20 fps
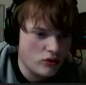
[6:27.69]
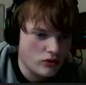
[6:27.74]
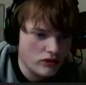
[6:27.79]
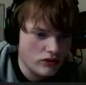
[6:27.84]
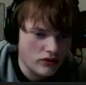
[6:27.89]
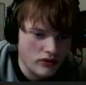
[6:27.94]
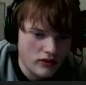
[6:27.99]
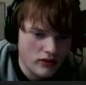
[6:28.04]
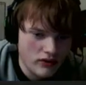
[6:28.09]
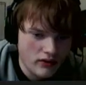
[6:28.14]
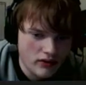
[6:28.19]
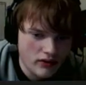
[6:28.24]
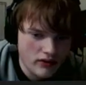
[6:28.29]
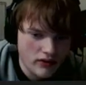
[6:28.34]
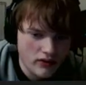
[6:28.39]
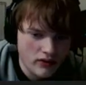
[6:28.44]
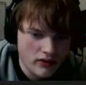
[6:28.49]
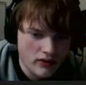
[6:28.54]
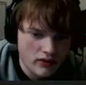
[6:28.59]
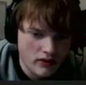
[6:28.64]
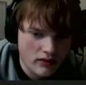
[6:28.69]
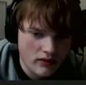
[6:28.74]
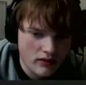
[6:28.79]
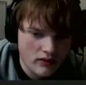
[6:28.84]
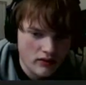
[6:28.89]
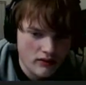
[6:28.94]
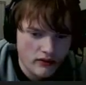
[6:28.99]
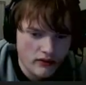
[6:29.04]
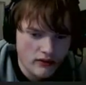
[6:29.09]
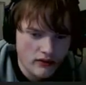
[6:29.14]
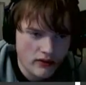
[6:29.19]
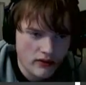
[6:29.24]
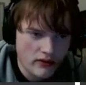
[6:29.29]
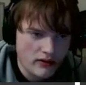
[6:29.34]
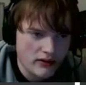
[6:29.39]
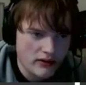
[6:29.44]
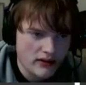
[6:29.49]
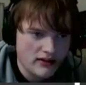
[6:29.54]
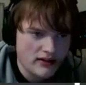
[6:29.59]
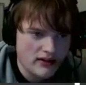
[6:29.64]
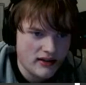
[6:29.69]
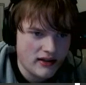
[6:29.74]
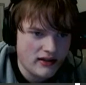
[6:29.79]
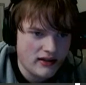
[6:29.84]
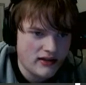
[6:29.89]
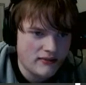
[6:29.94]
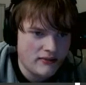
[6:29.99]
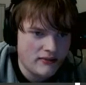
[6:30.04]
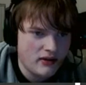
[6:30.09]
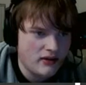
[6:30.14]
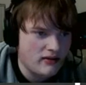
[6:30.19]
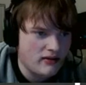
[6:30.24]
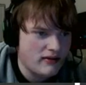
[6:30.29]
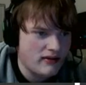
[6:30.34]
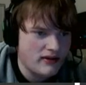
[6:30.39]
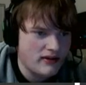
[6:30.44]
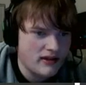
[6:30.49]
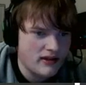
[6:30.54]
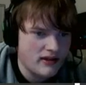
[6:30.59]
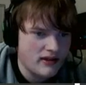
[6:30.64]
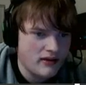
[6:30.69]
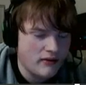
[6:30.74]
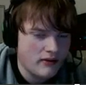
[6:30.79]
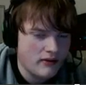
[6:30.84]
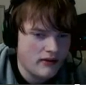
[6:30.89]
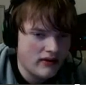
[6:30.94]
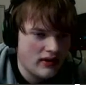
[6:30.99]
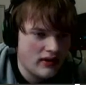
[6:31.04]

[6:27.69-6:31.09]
cooler. And that's it. As I peered into the tent and